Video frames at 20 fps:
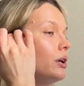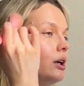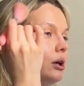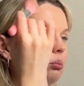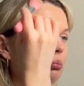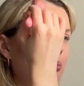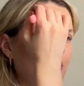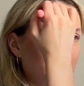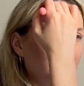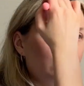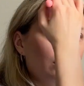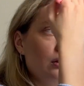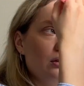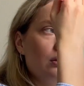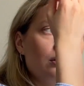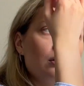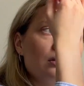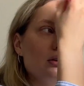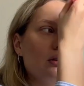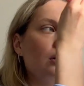a bit
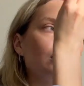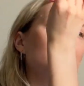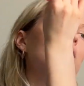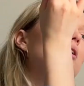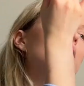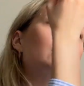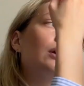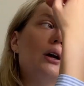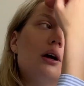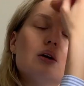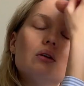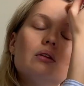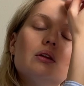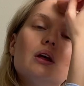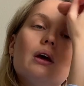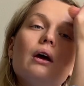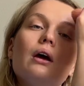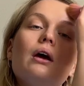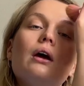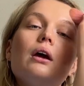around
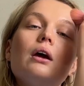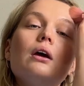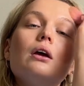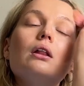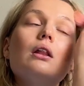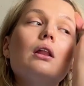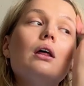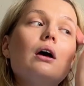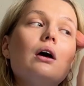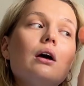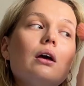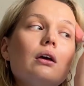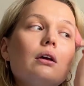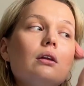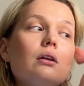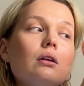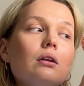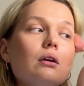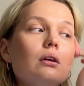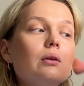the
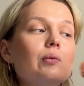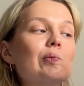hairline